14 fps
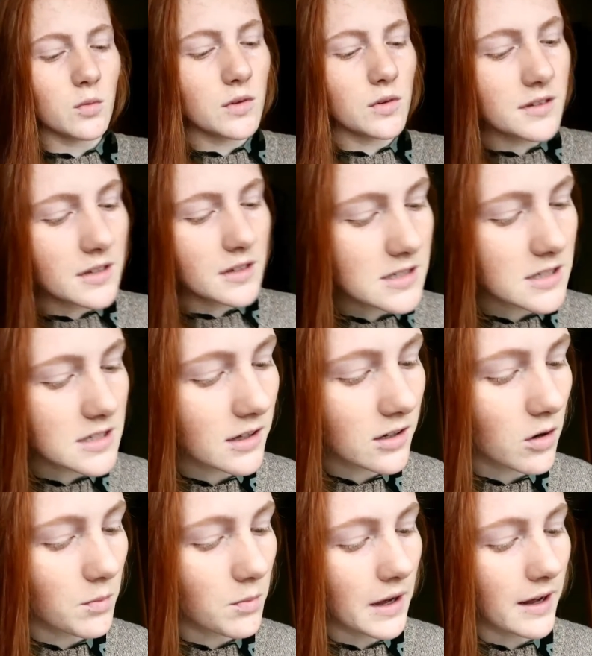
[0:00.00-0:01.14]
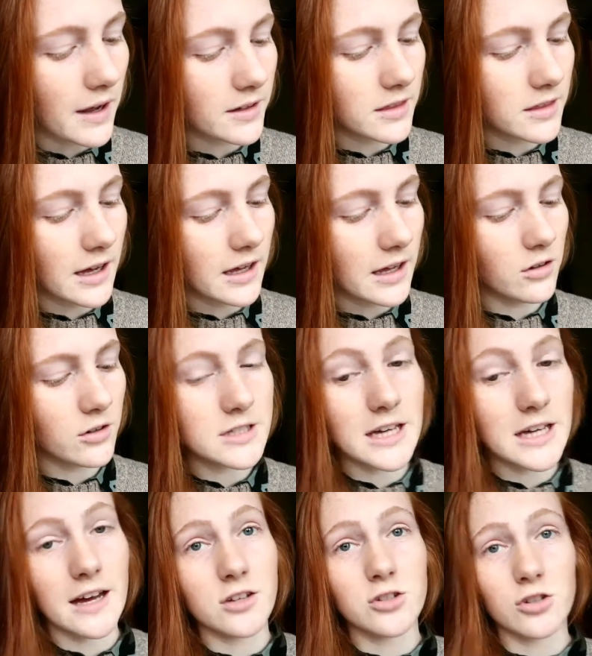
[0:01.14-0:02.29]
And it wasn't until I got back that I
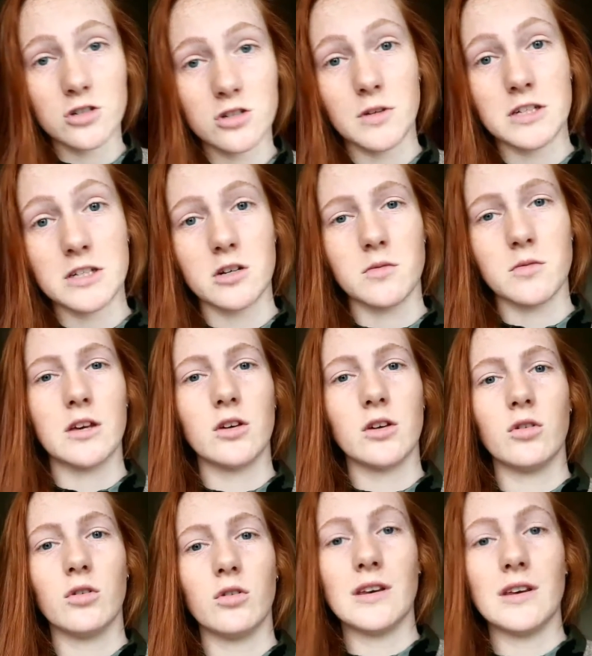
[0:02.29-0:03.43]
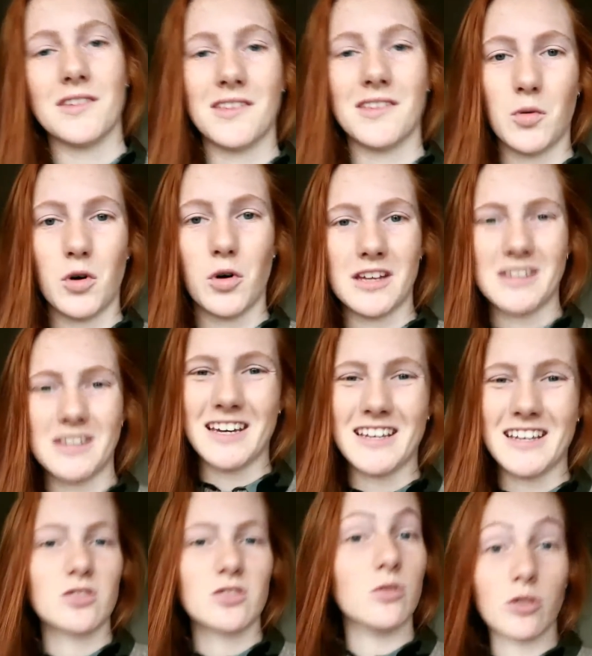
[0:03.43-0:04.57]
looked at Josh McDermott, who is in The Walking
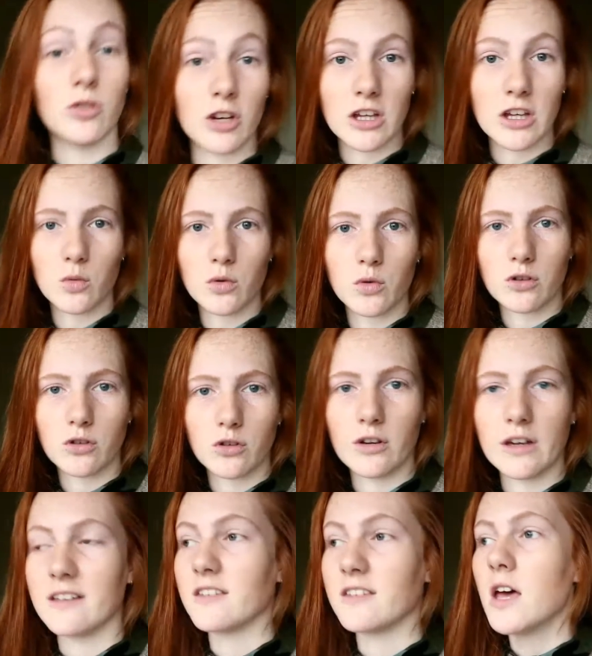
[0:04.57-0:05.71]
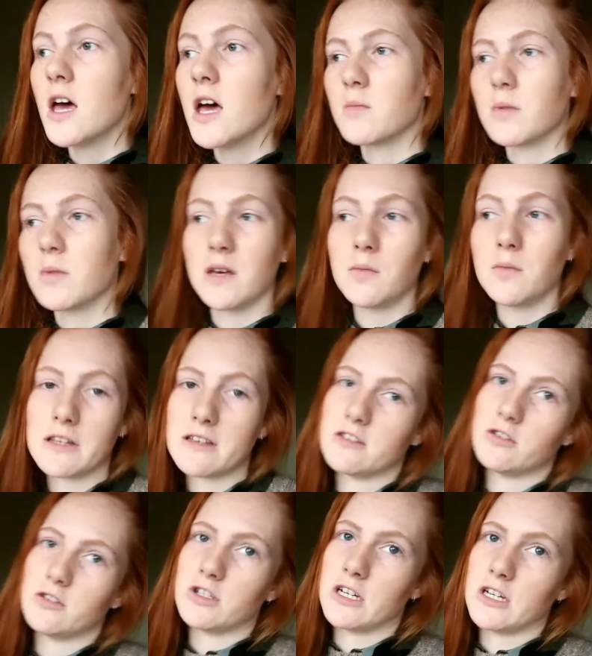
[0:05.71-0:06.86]
Dead, so Rory, you won't know who it is, but he plays